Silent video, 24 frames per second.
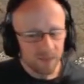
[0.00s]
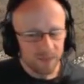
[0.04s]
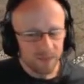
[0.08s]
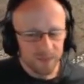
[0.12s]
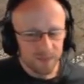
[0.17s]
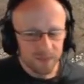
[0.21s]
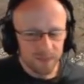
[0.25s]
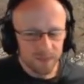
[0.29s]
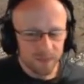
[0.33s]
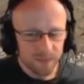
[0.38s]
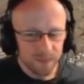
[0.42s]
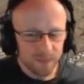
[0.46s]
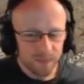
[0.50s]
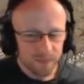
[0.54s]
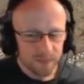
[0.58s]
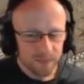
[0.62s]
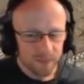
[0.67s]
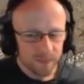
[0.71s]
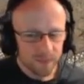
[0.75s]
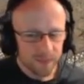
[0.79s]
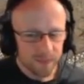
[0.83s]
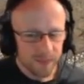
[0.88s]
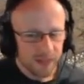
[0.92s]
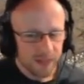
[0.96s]
Mm,
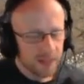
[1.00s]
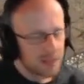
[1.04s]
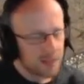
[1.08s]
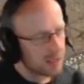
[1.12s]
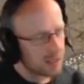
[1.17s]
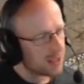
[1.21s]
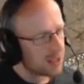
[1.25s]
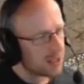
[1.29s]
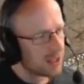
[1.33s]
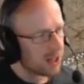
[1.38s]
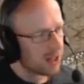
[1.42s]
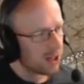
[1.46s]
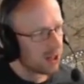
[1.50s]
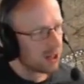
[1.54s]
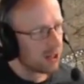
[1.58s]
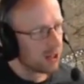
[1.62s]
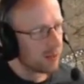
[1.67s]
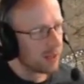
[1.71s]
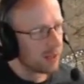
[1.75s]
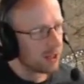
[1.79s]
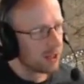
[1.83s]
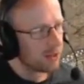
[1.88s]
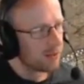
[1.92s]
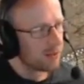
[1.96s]
it's not going
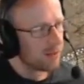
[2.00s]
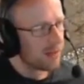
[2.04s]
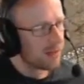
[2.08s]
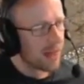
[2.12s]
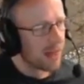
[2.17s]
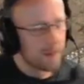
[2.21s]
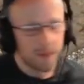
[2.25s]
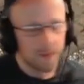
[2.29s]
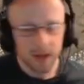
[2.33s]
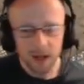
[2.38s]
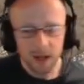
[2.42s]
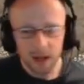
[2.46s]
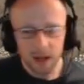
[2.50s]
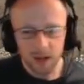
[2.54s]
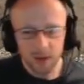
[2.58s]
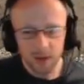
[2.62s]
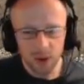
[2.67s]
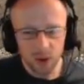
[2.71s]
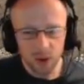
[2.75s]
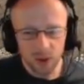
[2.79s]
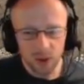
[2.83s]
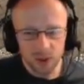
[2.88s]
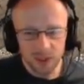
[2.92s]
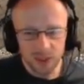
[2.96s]
to be good for them. Of
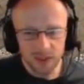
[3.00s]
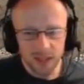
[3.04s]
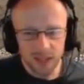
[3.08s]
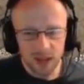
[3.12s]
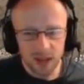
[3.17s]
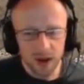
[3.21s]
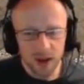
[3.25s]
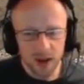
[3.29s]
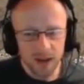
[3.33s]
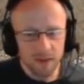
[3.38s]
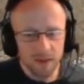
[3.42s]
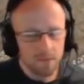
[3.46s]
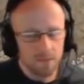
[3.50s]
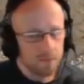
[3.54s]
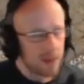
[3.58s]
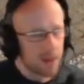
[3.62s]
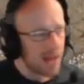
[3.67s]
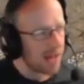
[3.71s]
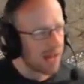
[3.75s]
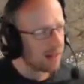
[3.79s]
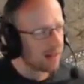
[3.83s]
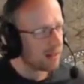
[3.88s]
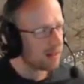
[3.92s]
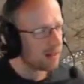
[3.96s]
course, they are
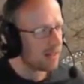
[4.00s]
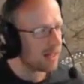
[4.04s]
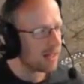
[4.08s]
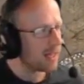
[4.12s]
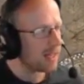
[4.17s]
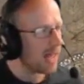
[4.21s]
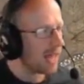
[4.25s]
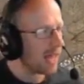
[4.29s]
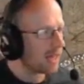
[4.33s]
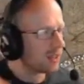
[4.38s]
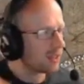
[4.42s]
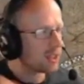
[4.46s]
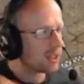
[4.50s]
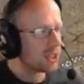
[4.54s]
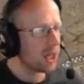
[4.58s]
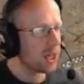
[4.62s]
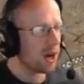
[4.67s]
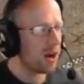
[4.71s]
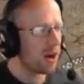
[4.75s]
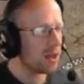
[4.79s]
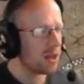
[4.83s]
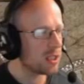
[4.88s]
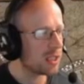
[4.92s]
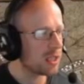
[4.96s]
impact, they like the
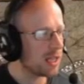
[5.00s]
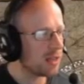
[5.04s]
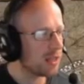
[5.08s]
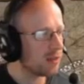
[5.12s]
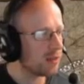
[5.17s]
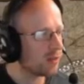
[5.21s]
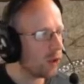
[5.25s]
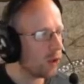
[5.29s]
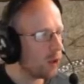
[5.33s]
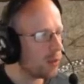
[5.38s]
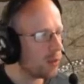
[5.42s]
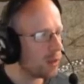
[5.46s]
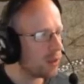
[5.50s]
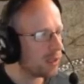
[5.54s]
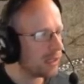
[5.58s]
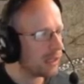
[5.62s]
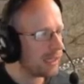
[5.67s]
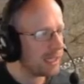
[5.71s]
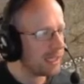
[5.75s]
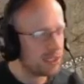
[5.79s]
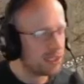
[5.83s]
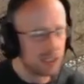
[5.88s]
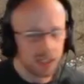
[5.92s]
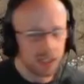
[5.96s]
charge, like the Roman
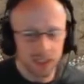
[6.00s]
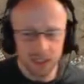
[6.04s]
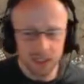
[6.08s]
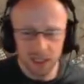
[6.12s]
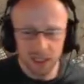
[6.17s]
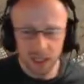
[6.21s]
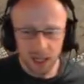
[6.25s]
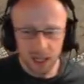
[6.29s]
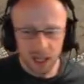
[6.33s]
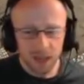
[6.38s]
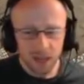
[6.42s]
legions.